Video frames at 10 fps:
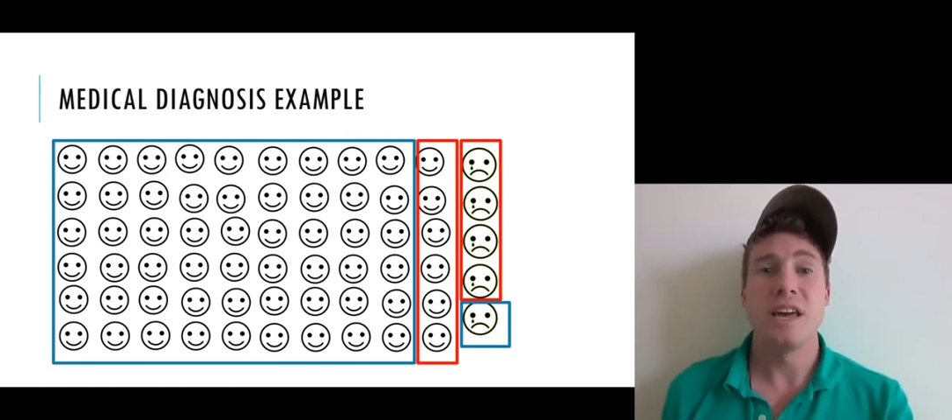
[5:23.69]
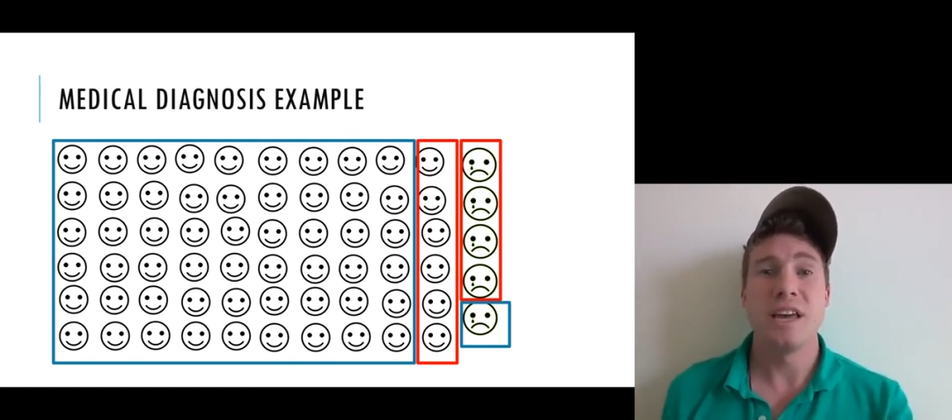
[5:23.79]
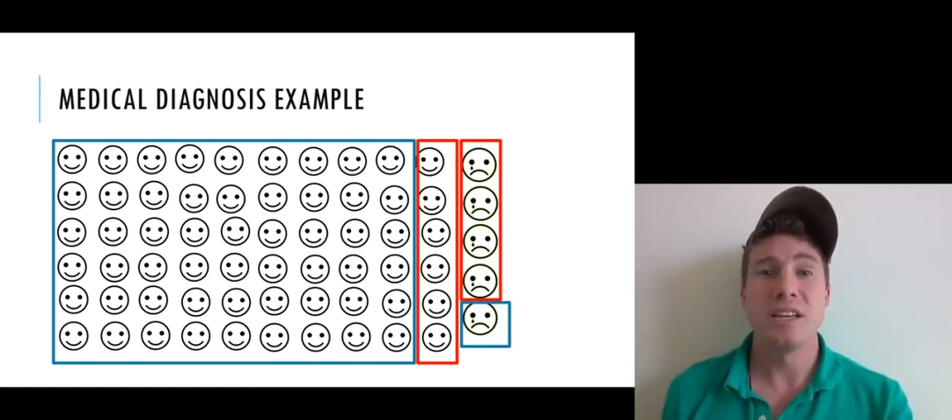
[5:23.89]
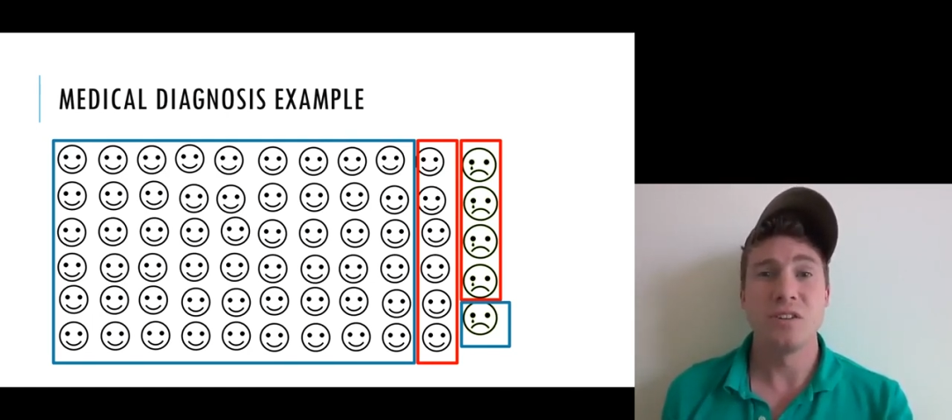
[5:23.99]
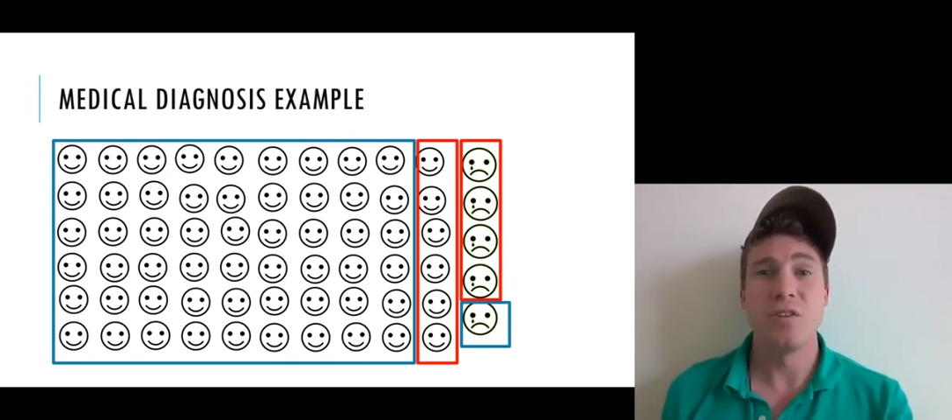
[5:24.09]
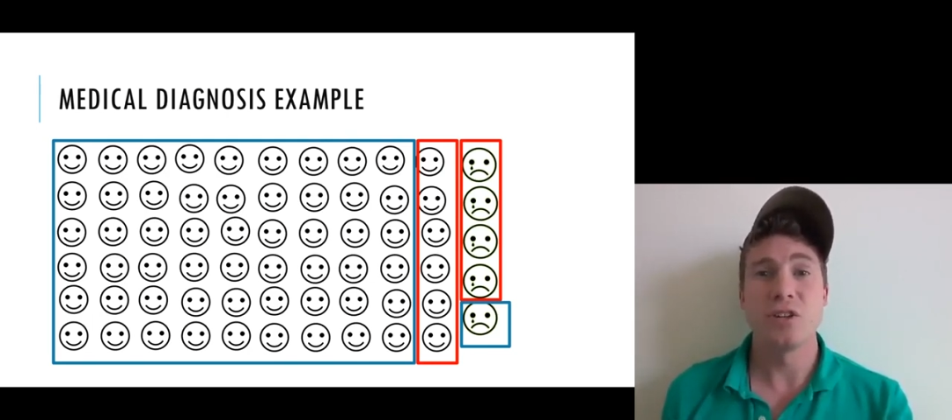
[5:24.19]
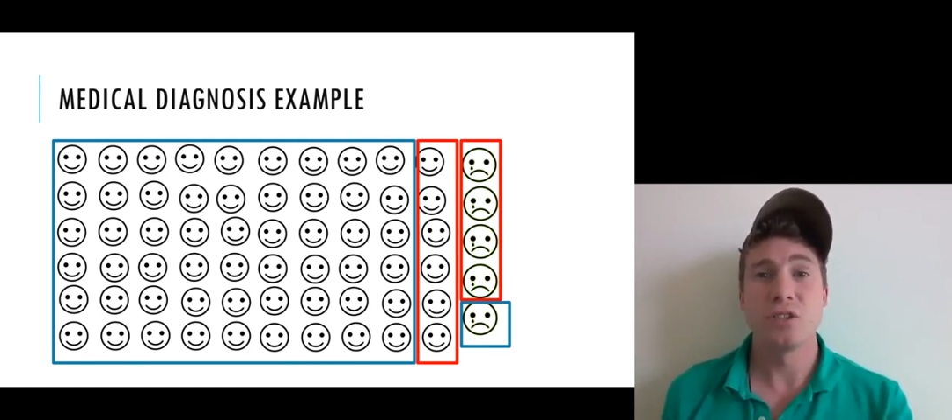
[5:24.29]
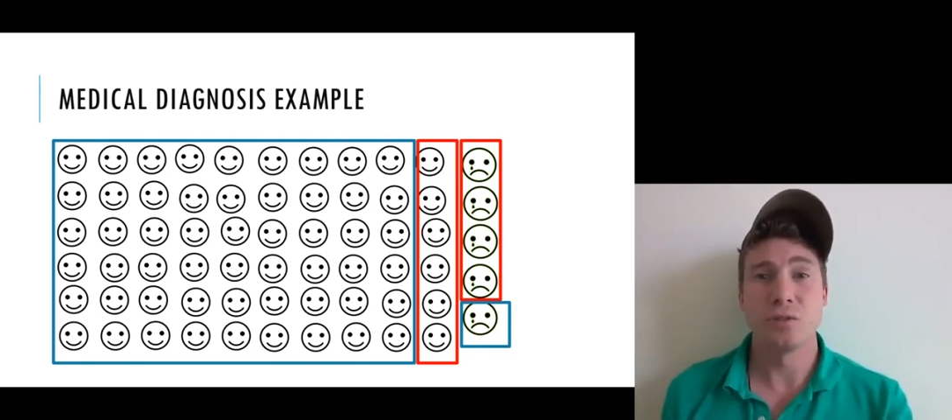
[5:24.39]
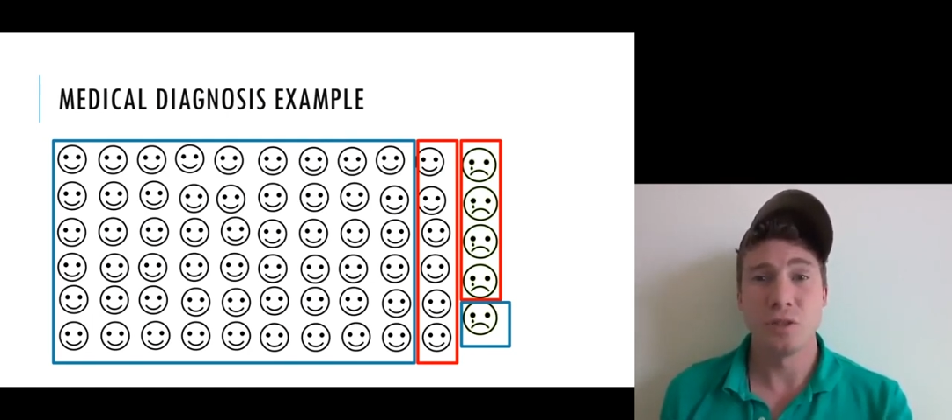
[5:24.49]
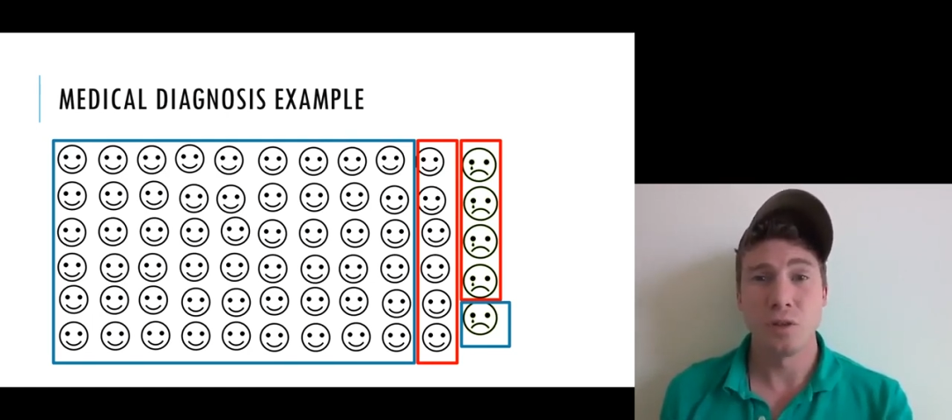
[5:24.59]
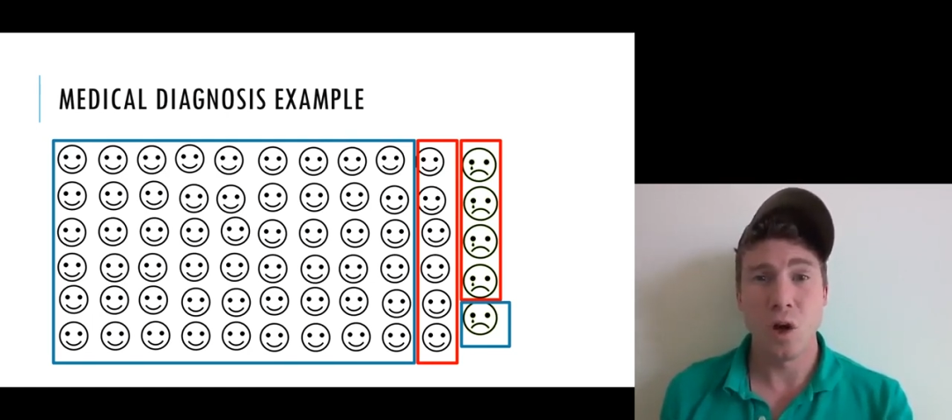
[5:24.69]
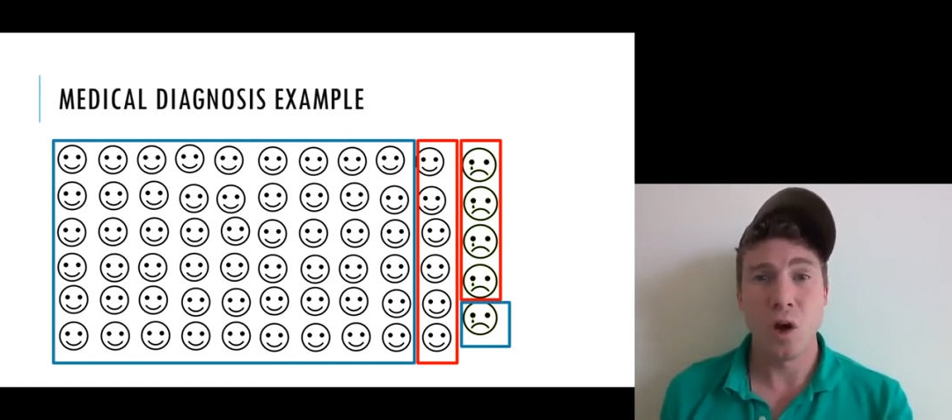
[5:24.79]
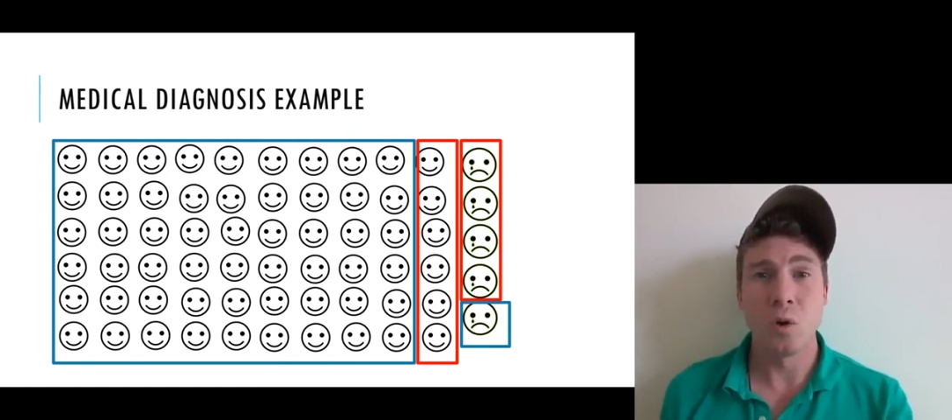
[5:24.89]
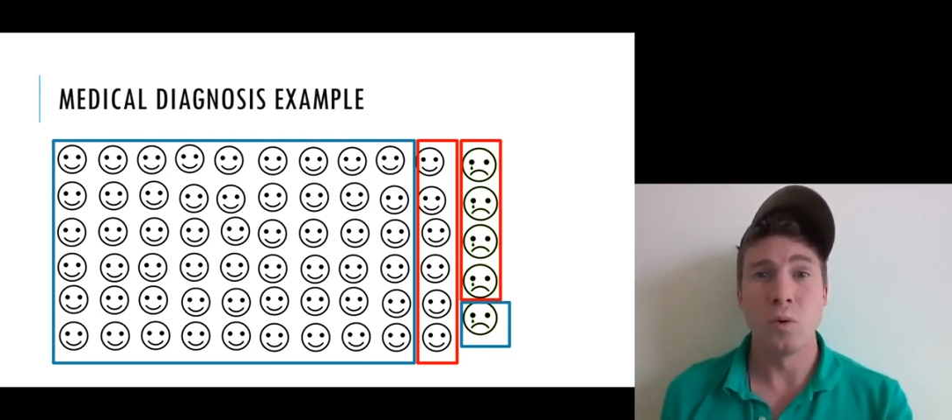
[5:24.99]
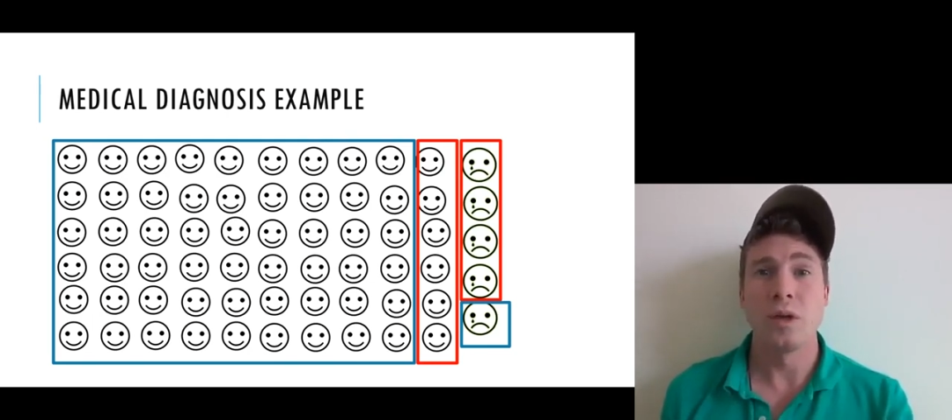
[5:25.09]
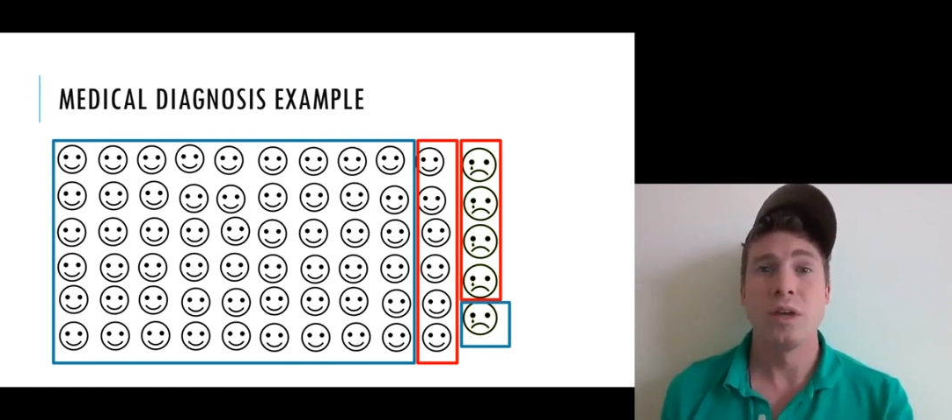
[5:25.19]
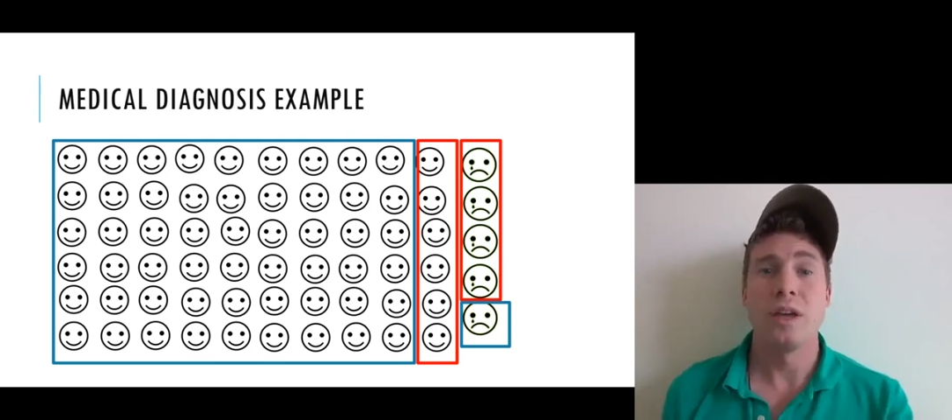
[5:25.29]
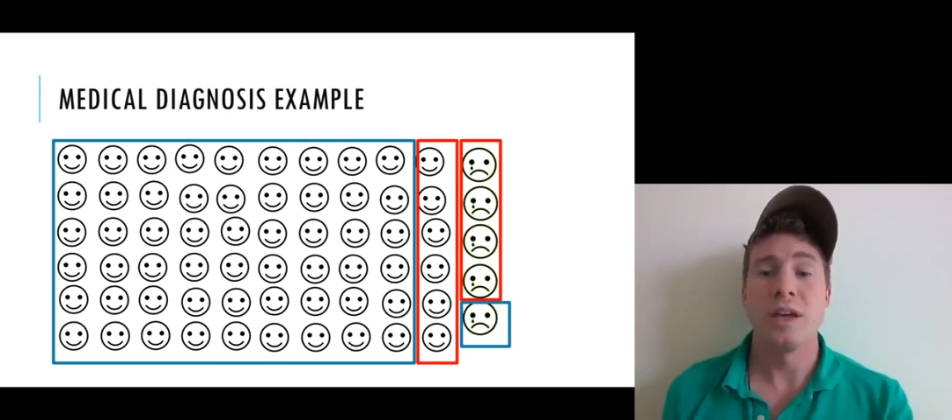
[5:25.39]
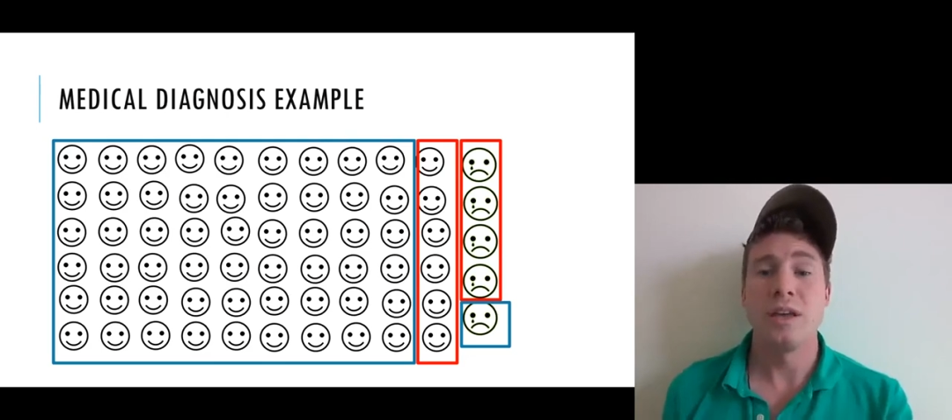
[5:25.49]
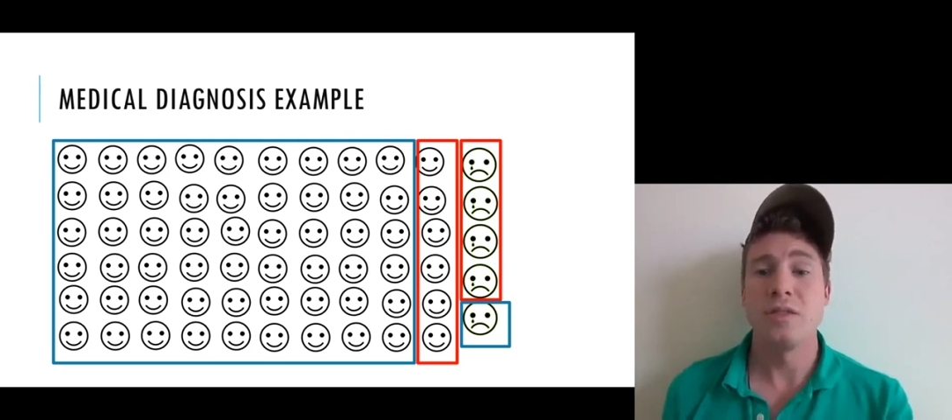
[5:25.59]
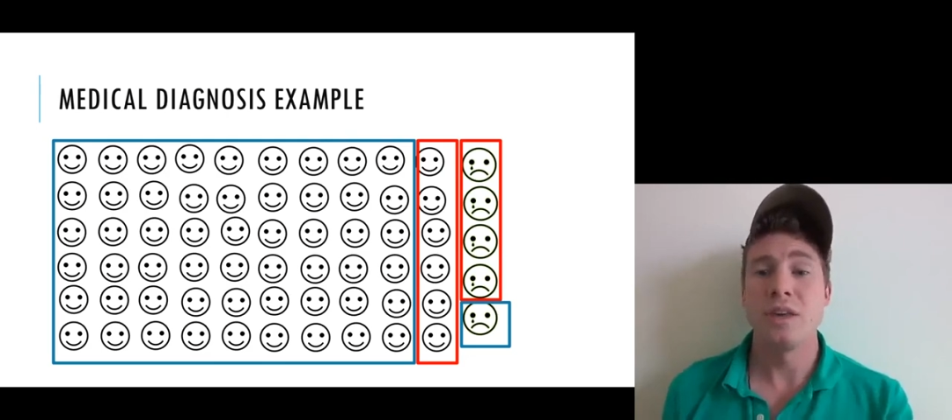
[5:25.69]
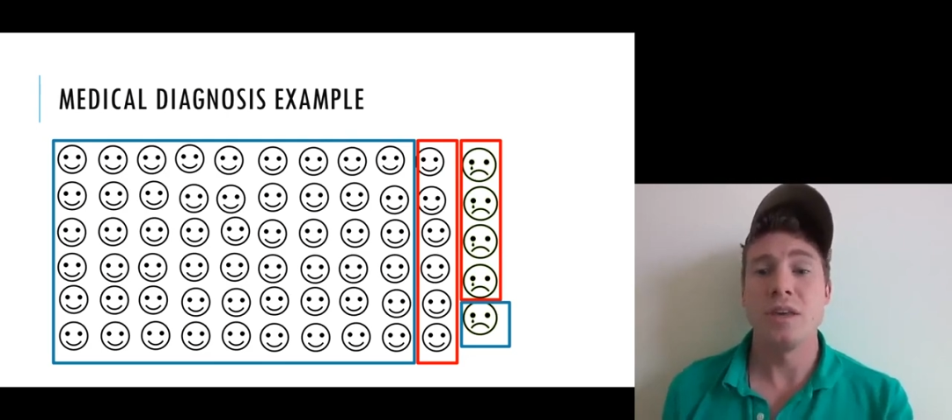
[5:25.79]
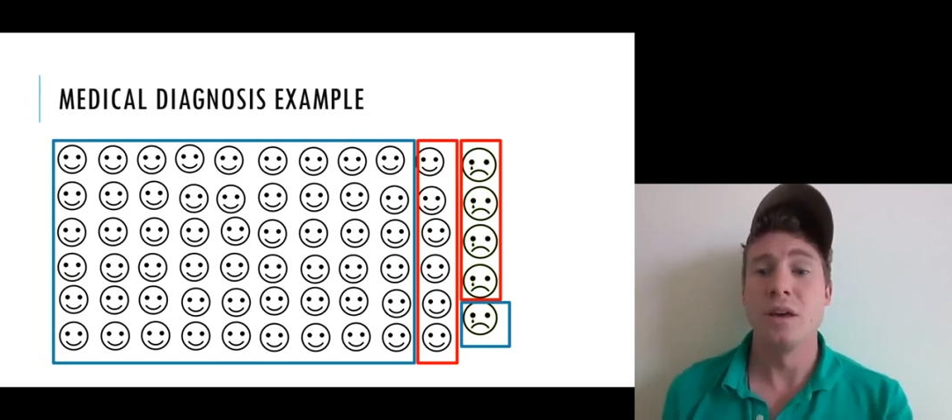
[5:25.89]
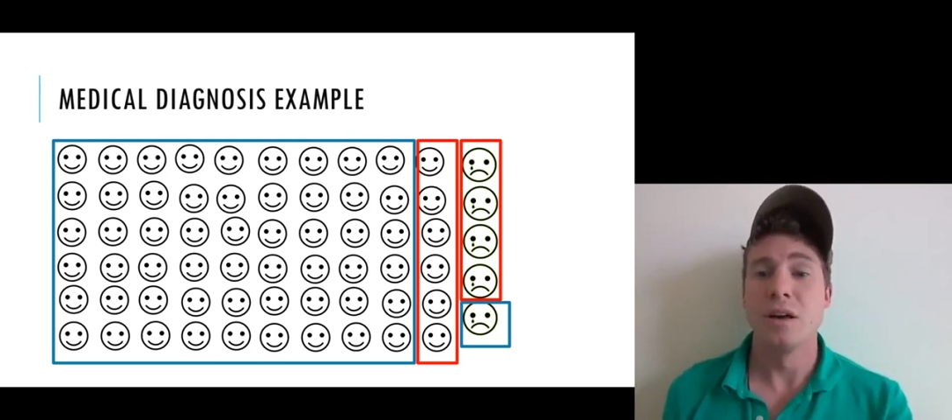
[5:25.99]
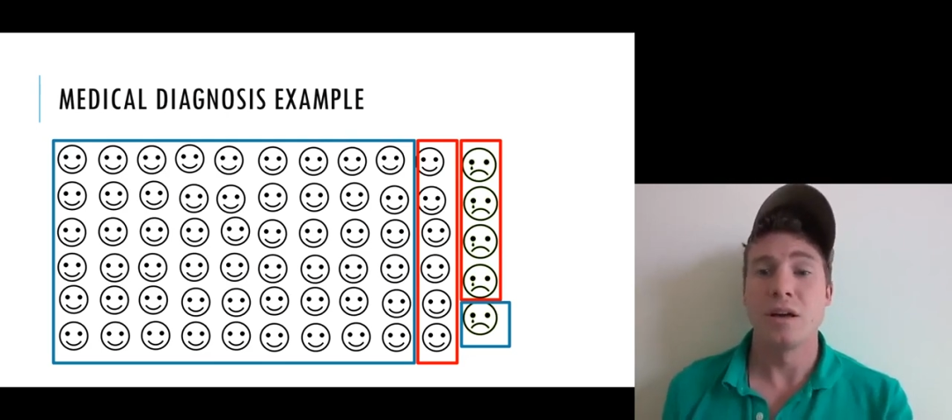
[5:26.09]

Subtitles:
is sufficiently low in the